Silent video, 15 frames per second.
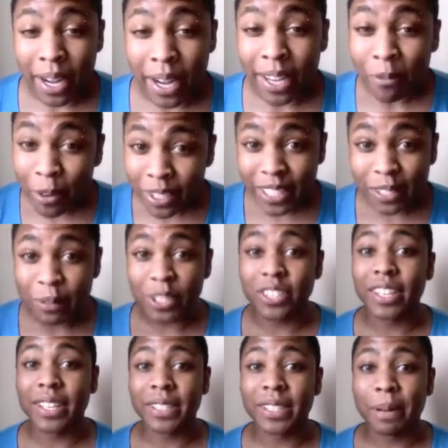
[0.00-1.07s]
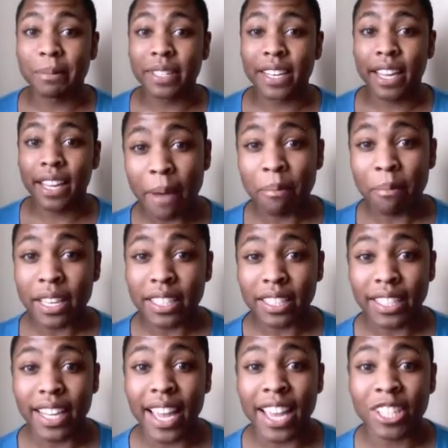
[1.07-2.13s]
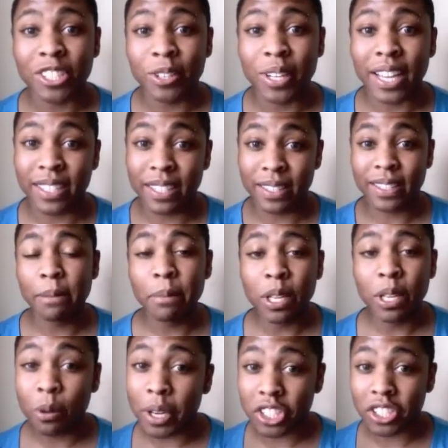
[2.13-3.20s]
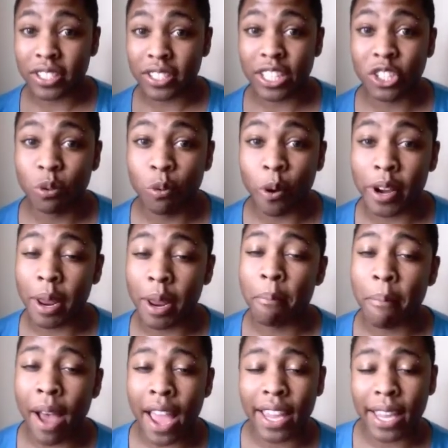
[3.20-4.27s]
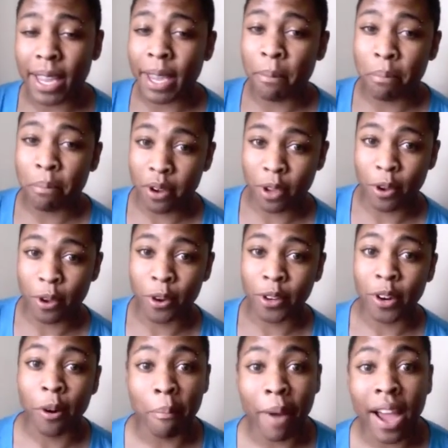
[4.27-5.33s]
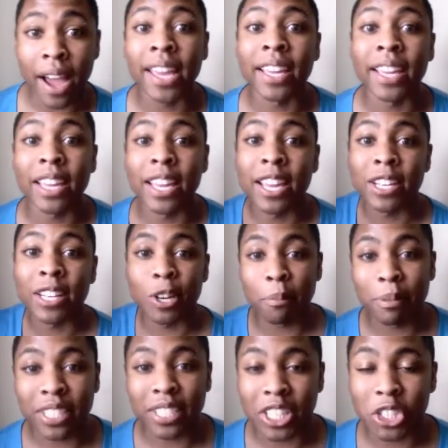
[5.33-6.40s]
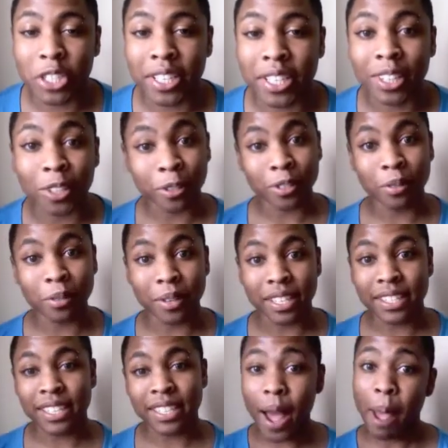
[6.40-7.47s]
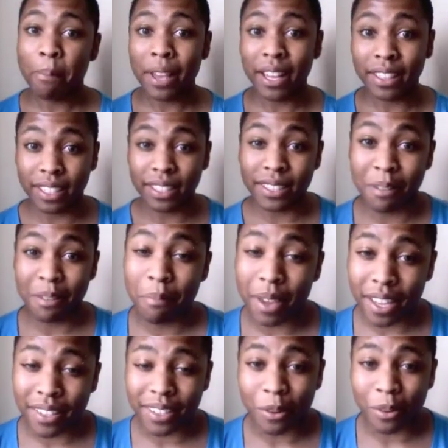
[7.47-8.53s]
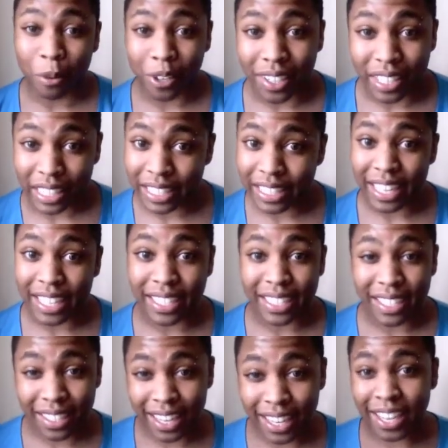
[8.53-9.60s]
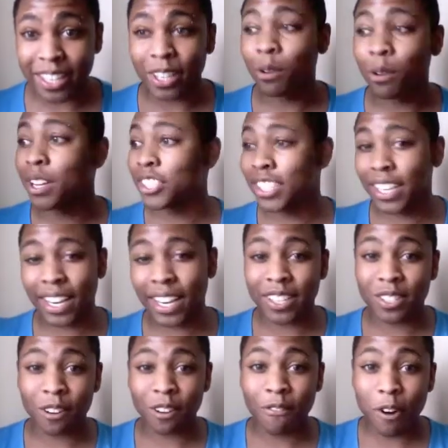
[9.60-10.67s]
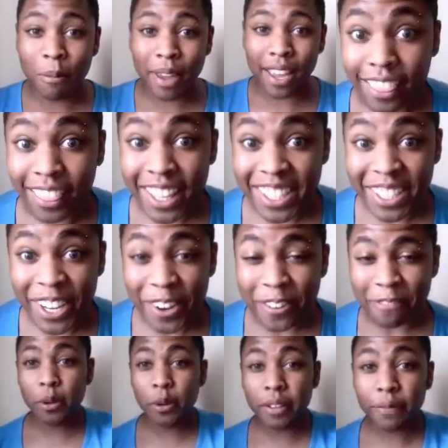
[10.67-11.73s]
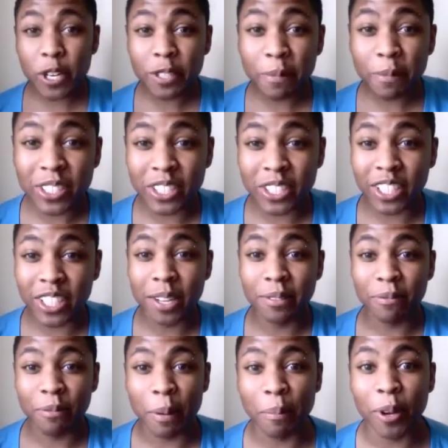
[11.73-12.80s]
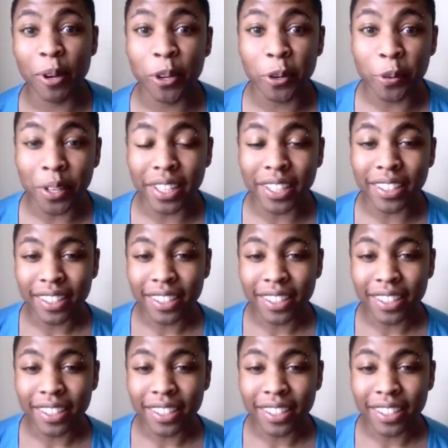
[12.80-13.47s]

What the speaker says: I want to switch things up today. I basically asked you guys to send me questions that you wanted my input on or my interpretation in a little twist. I picked the 10 best and we're going to discuss it today in a question and answer format. Let's go. The first question comes from Gwen.